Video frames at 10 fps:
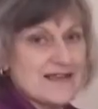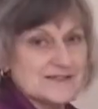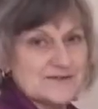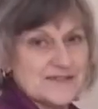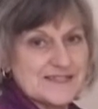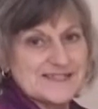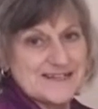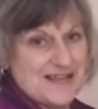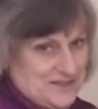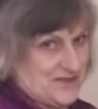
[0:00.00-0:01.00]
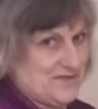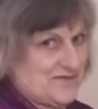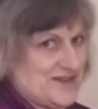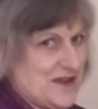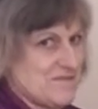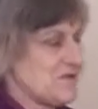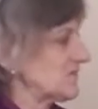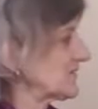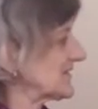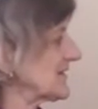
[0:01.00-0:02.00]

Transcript: it has for this length of time. It will,